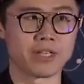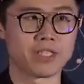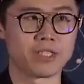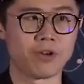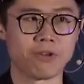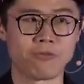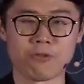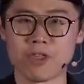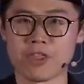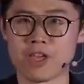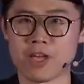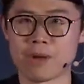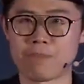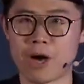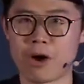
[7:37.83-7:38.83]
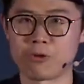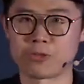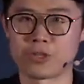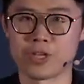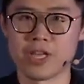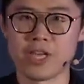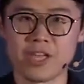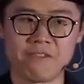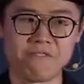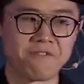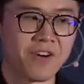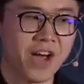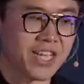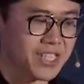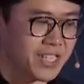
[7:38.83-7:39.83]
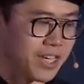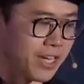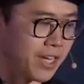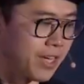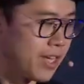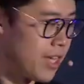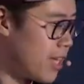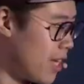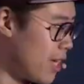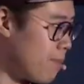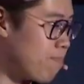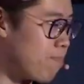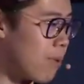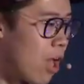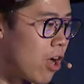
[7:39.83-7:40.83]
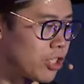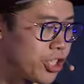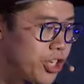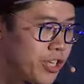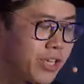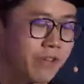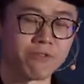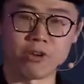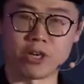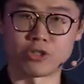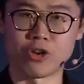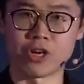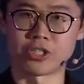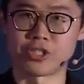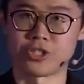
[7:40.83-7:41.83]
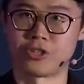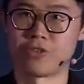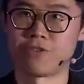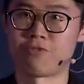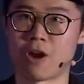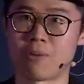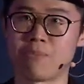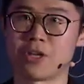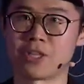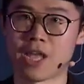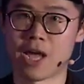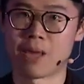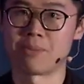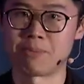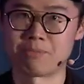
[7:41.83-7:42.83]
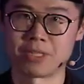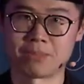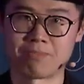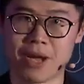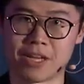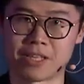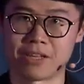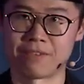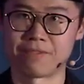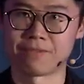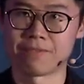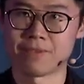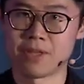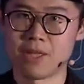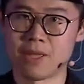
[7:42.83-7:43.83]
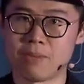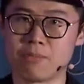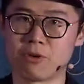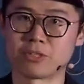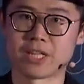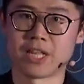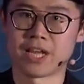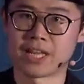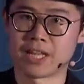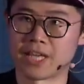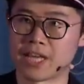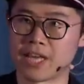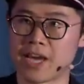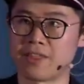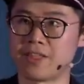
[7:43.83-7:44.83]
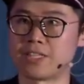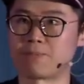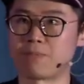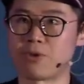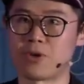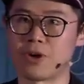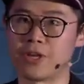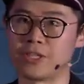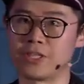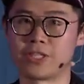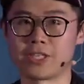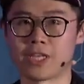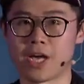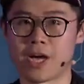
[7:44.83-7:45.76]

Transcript: So if we think about investing in blockchain infrastructure from a timing perspective, most likely at this point,